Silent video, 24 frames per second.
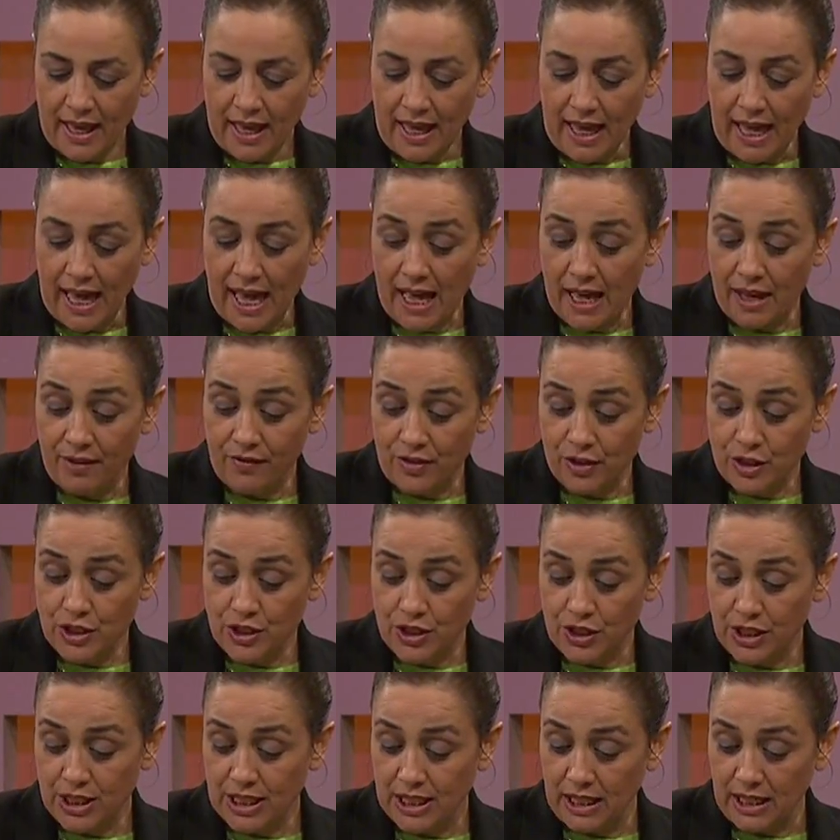Yeah, verse
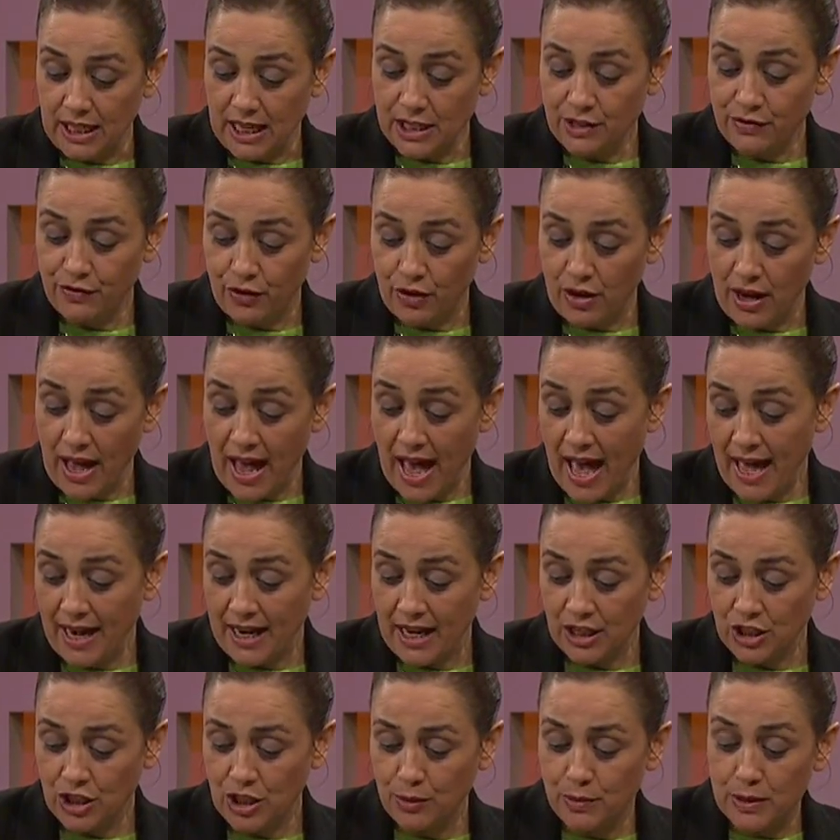13. As for
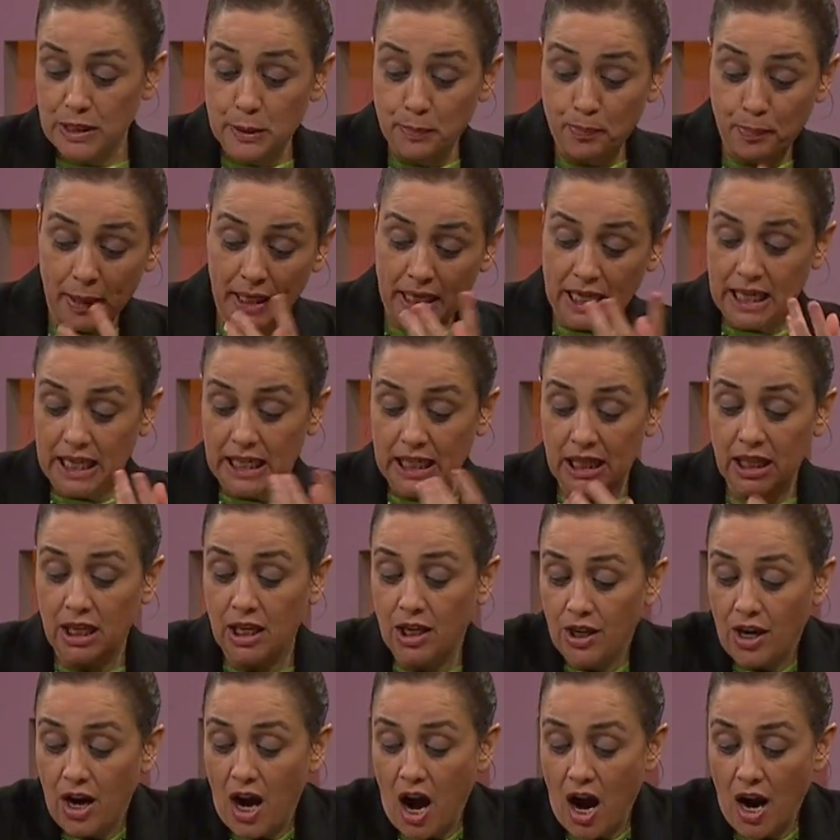Hannah, she was speaking in
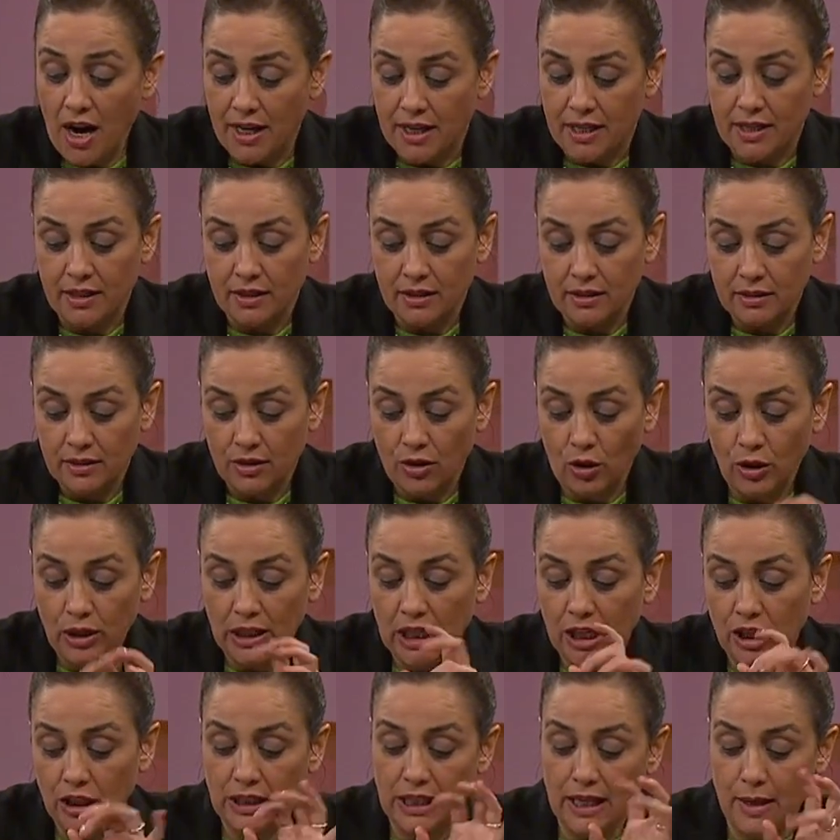her heart. Only
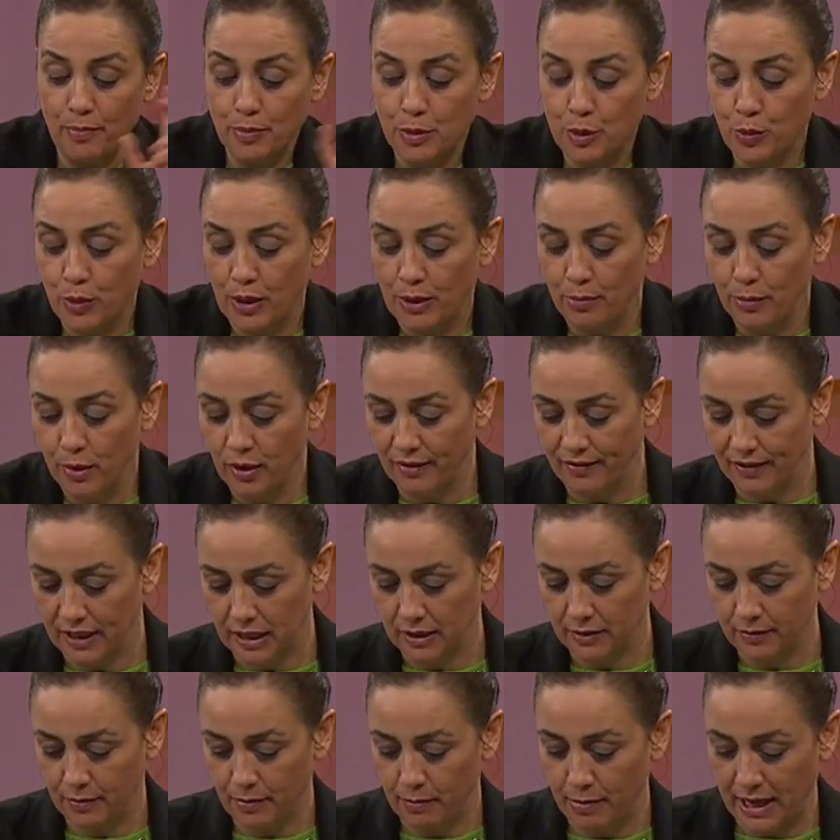her lips were
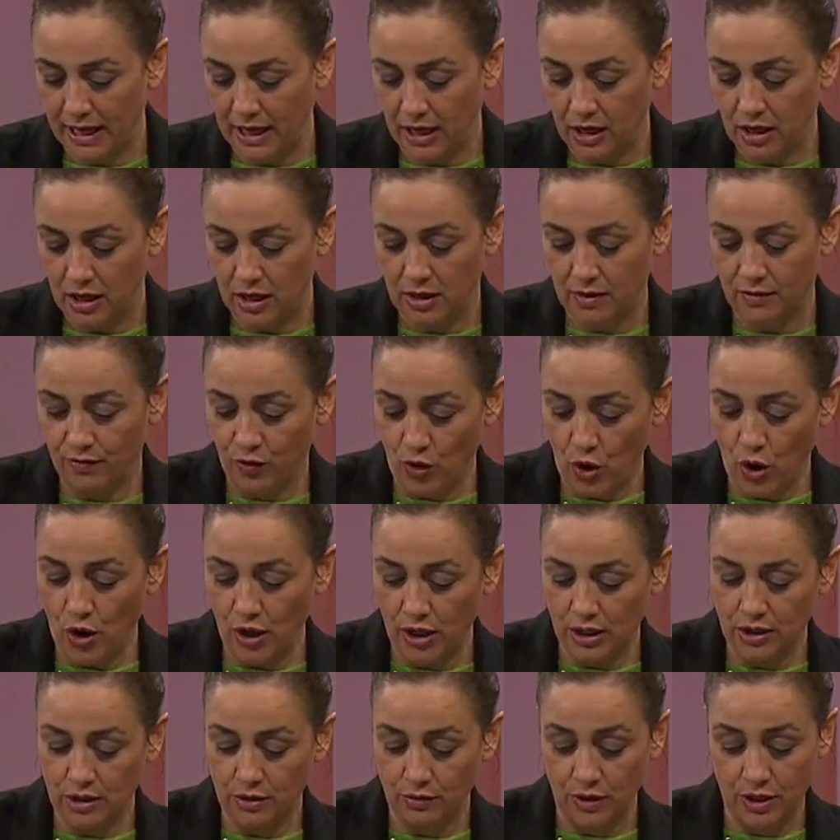moving, but her
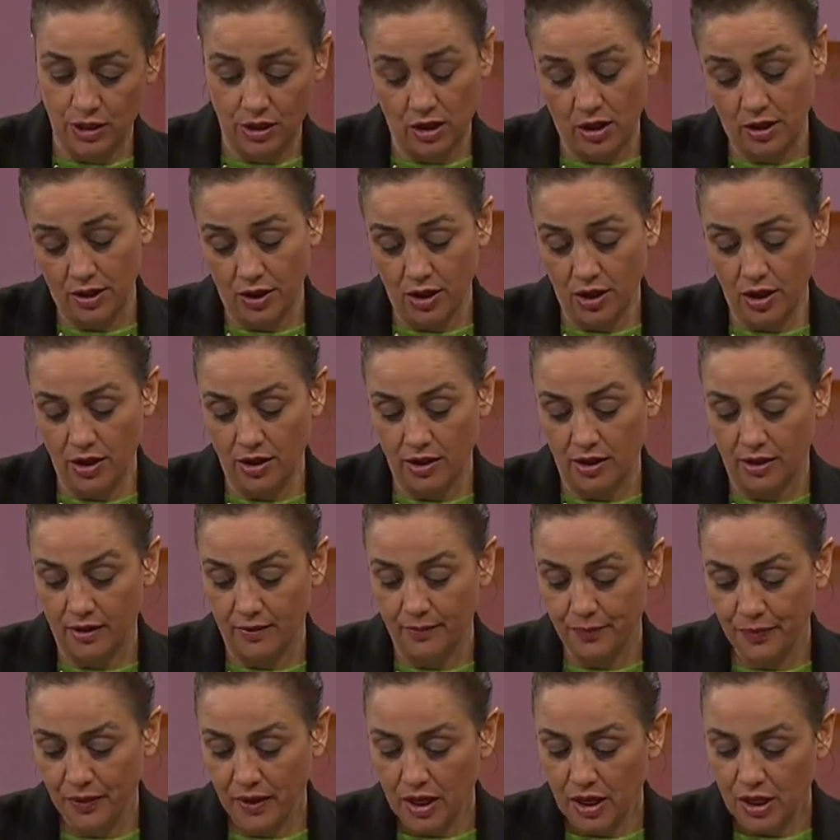voice was not heard.
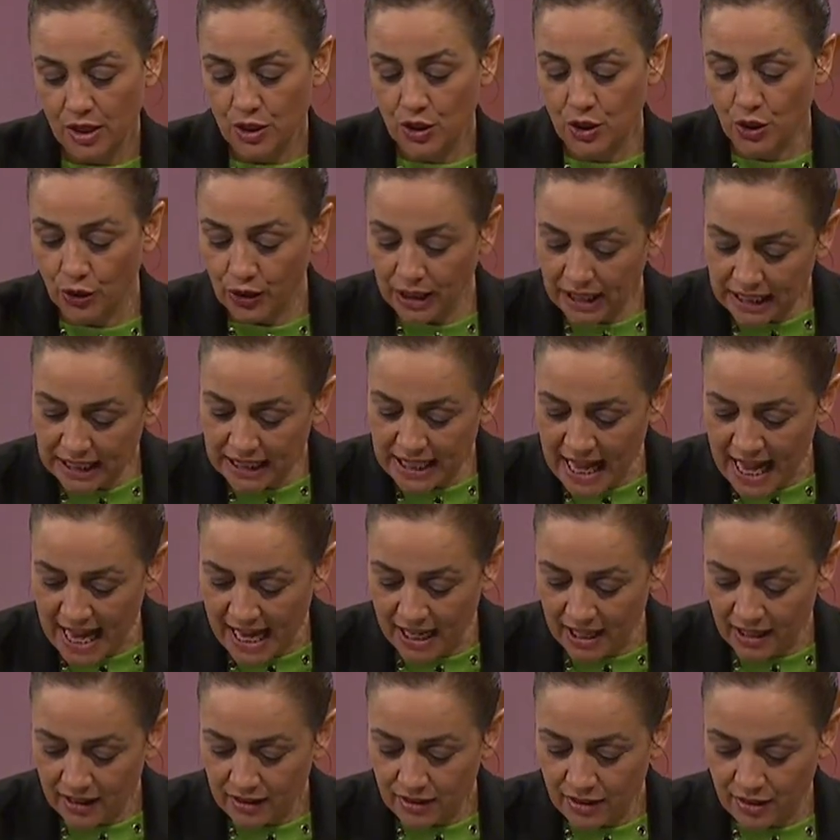So
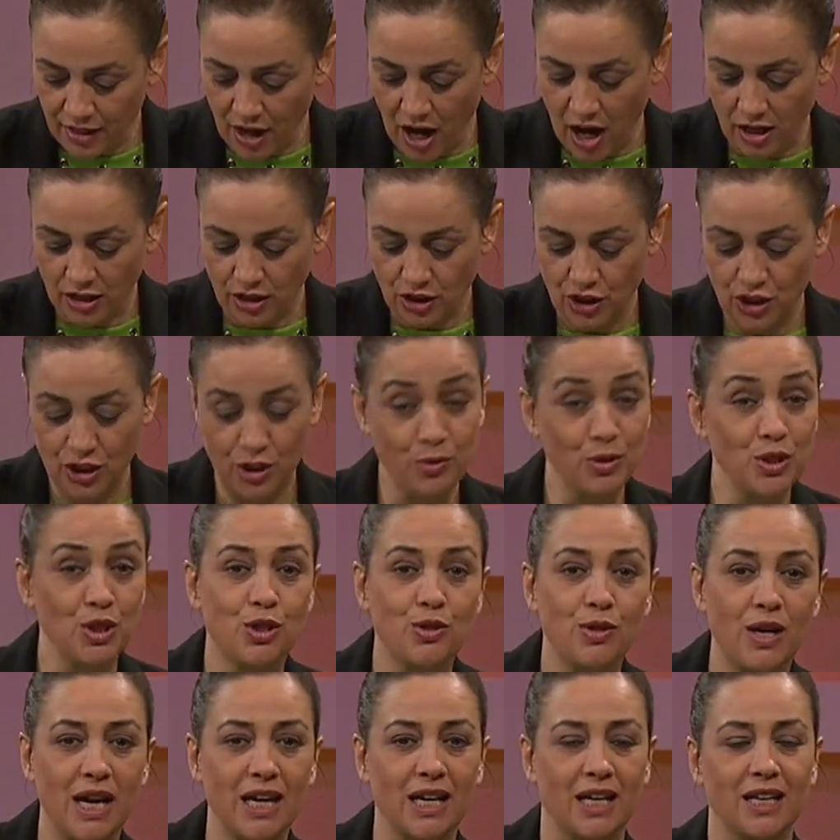Eli thought she was
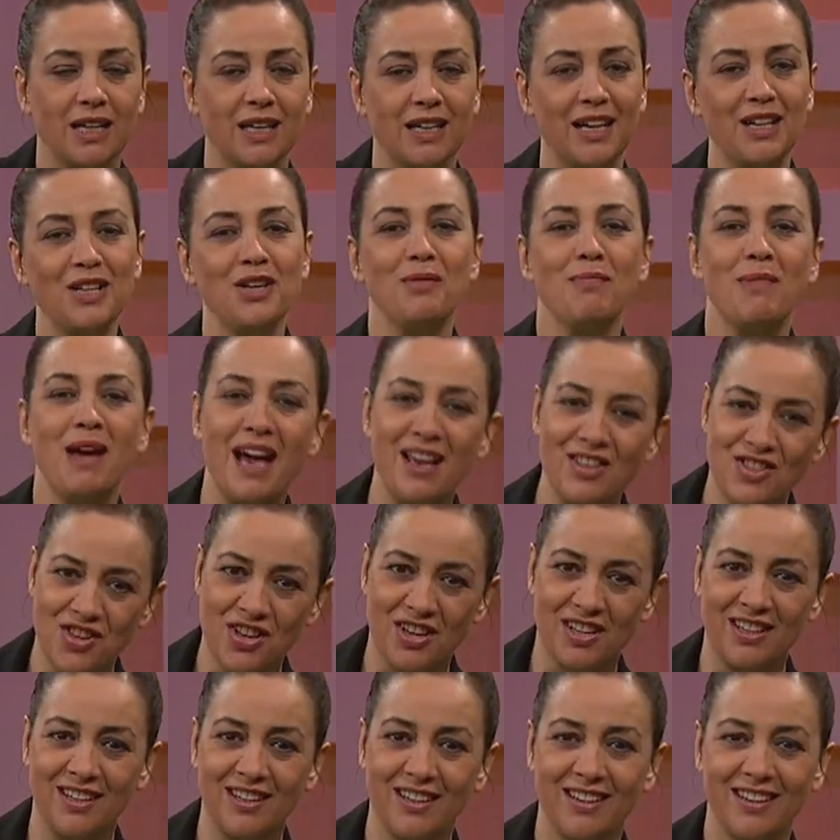drunk. Can you imagine?